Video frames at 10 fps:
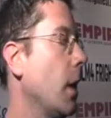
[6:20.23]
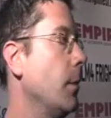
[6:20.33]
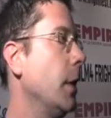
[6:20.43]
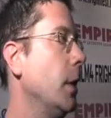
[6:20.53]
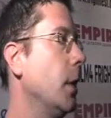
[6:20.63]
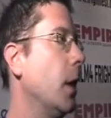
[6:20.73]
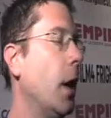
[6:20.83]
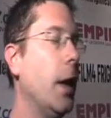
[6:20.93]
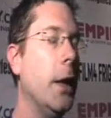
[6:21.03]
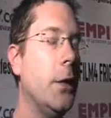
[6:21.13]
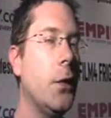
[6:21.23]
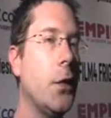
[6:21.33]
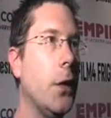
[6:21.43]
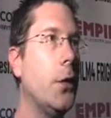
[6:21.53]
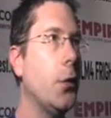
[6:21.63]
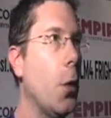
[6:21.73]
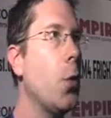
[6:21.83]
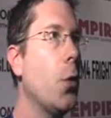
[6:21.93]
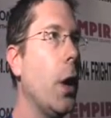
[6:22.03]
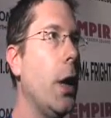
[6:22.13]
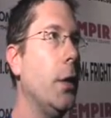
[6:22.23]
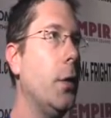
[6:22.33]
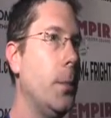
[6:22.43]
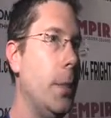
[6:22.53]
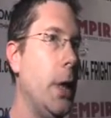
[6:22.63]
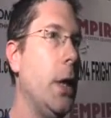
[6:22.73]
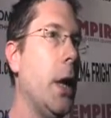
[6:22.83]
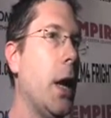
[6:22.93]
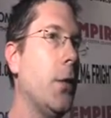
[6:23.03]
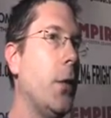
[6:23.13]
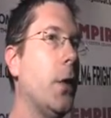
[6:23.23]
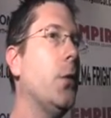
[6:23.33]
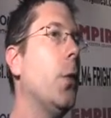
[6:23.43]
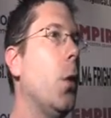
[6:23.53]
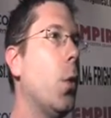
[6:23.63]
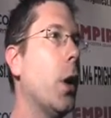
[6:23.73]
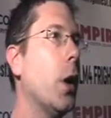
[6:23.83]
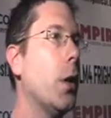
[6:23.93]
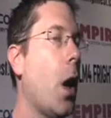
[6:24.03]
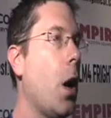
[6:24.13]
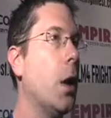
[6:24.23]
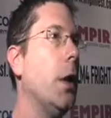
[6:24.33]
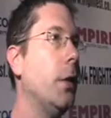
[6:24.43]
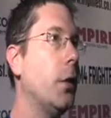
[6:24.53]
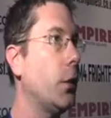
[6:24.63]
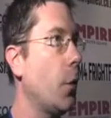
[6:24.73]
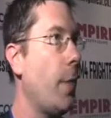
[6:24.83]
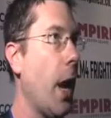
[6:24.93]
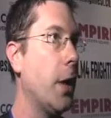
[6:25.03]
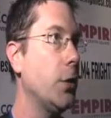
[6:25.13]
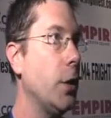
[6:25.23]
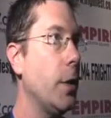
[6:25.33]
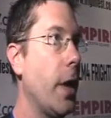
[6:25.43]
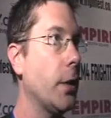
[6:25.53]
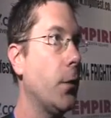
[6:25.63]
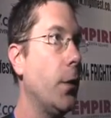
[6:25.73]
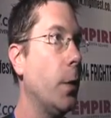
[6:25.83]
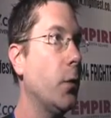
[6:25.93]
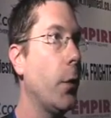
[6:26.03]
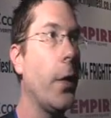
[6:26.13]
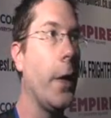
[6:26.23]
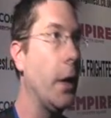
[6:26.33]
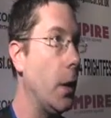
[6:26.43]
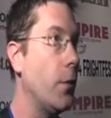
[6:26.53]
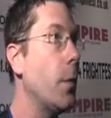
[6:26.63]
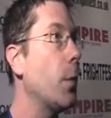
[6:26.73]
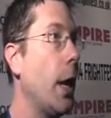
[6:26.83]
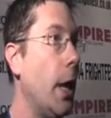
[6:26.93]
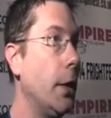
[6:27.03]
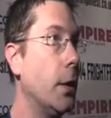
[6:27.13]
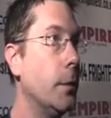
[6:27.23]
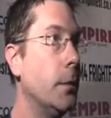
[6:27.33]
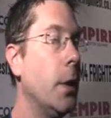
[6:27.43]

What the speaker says: I mean, it's so great to be at a festival where the audience is so passionate about the films, whether they love them or hate them.